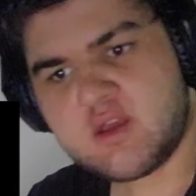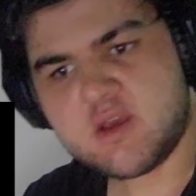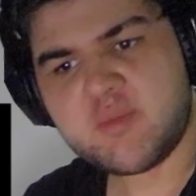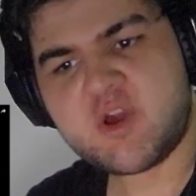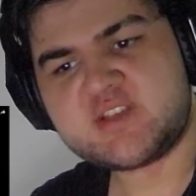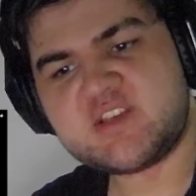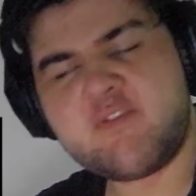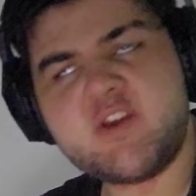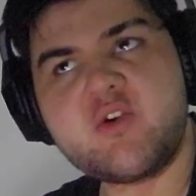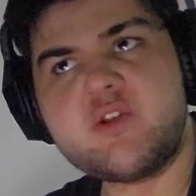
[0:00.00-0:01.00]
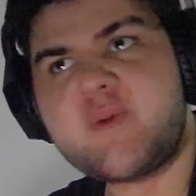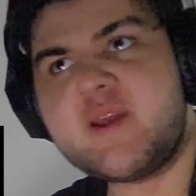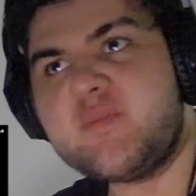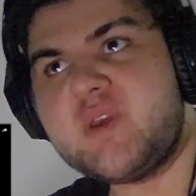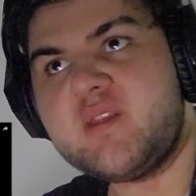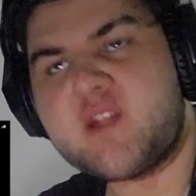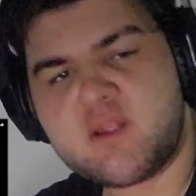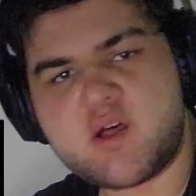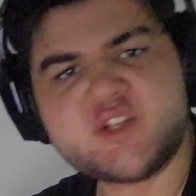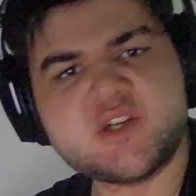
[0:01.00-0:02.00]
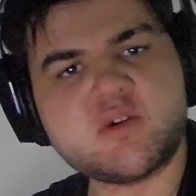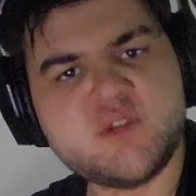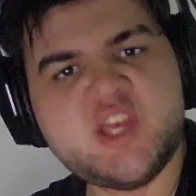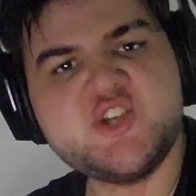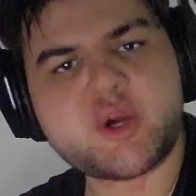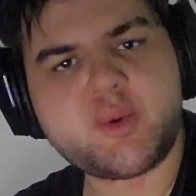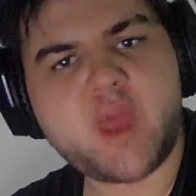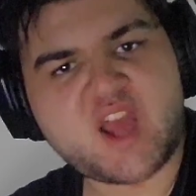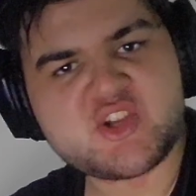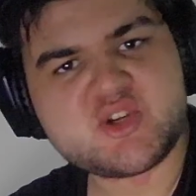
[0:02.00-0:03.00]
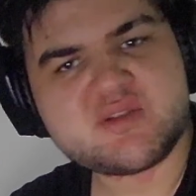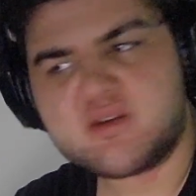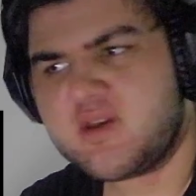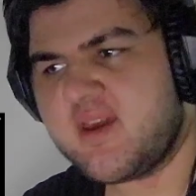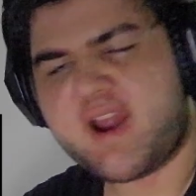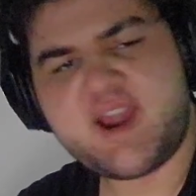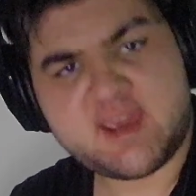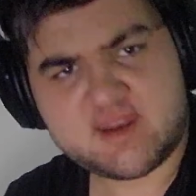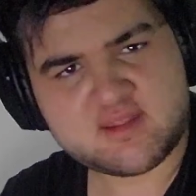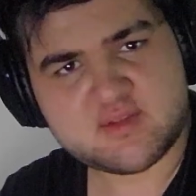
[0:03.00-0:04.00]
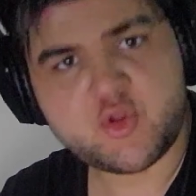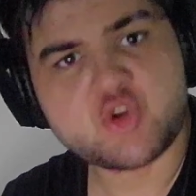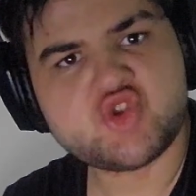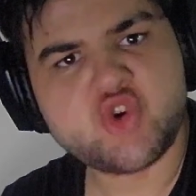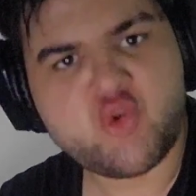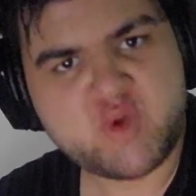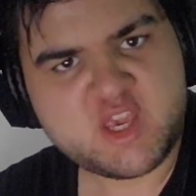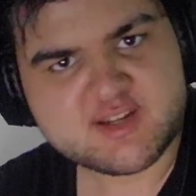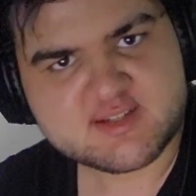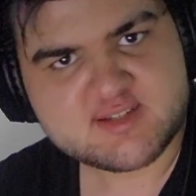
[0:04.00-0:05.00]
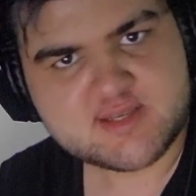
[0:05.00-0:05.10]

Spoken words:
Because even though it might be the logical knee-jerk reaction, hide it. Don't show weakness.